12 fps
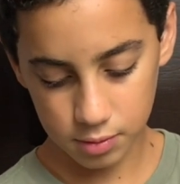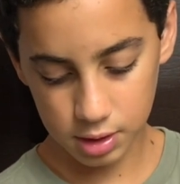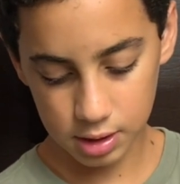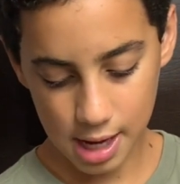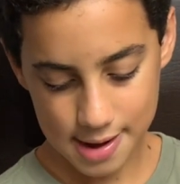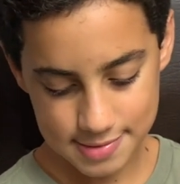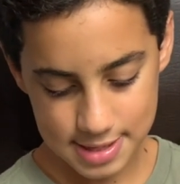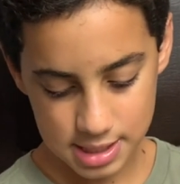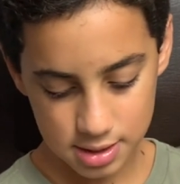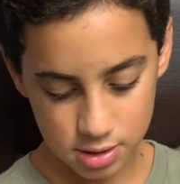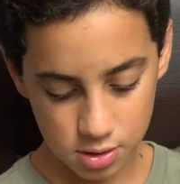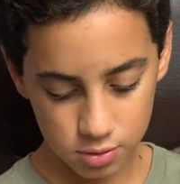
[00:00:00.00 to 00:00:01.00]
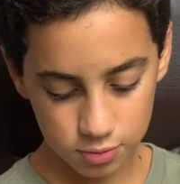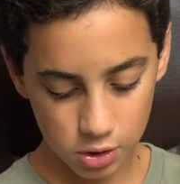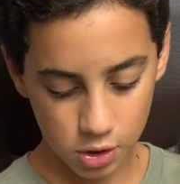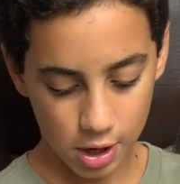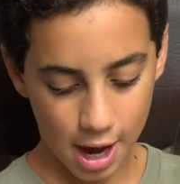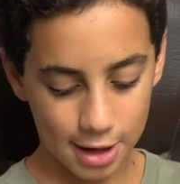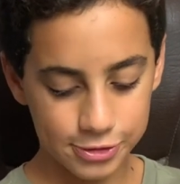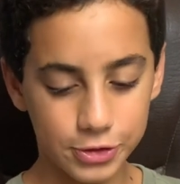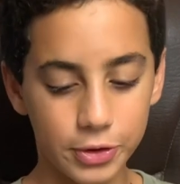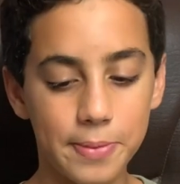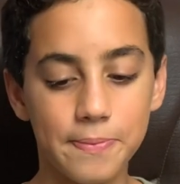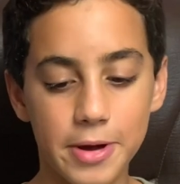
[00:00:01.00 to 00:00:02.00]
Now these tubes are actually
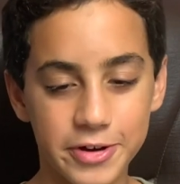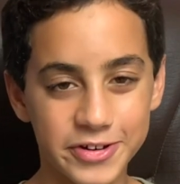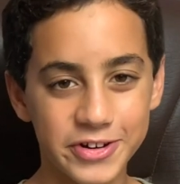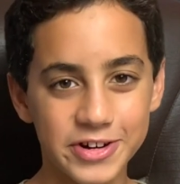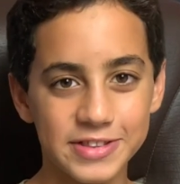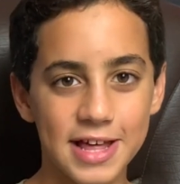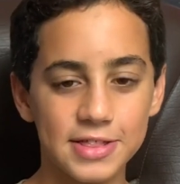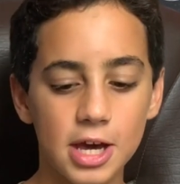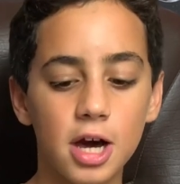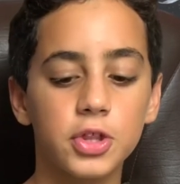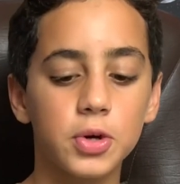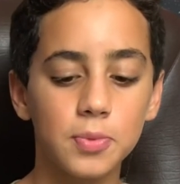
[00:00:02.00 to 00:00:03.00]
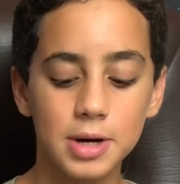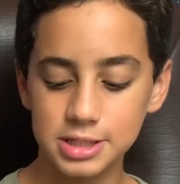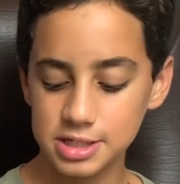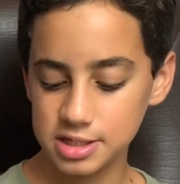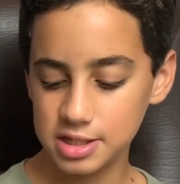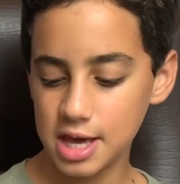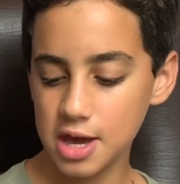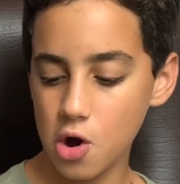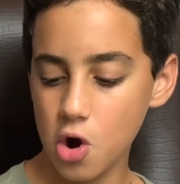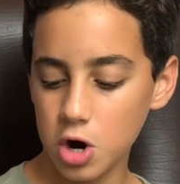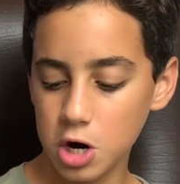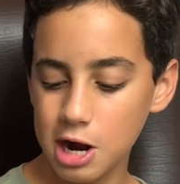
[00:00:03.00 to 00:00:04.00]
bigger than the other ones. They
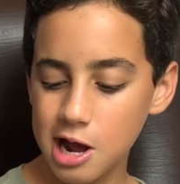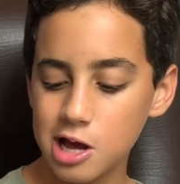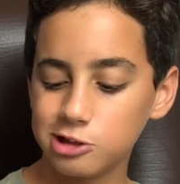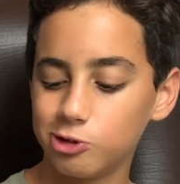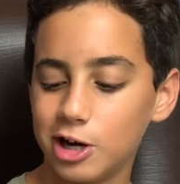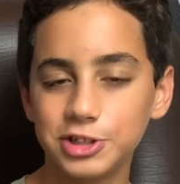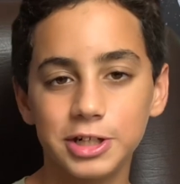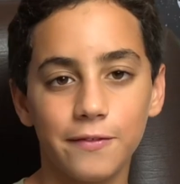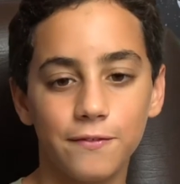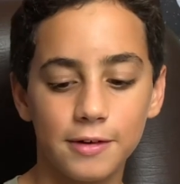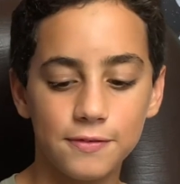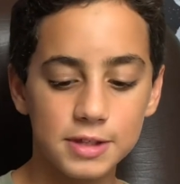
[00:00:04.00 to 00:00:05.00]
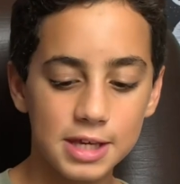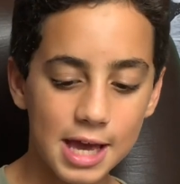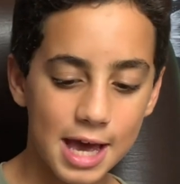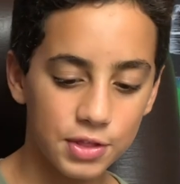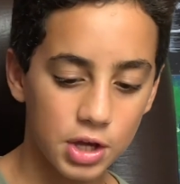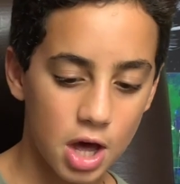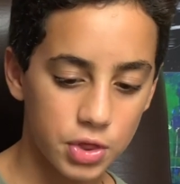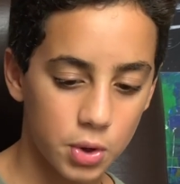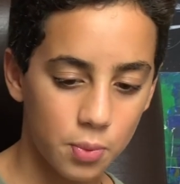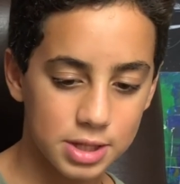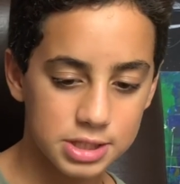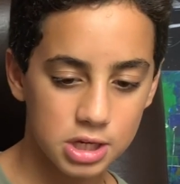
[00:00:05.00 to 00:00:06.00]
are 250 and the other
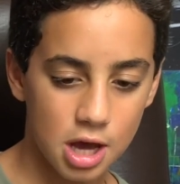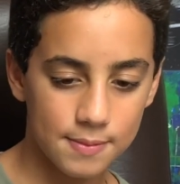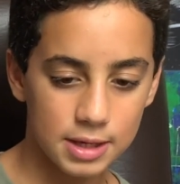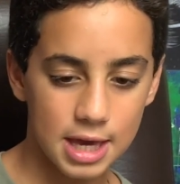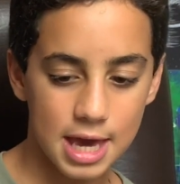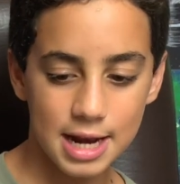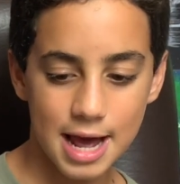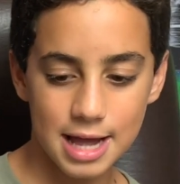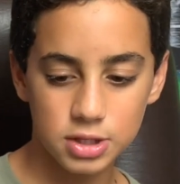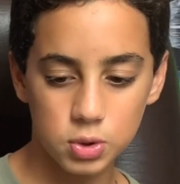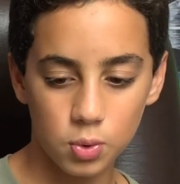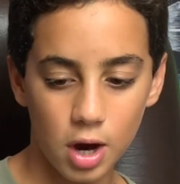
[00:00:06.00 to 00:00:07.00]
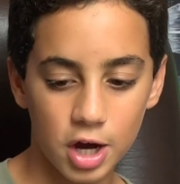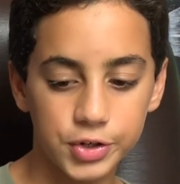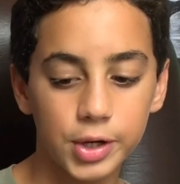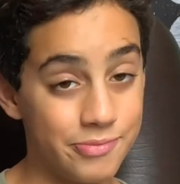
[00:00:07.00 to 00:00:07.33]
ones coming in at 200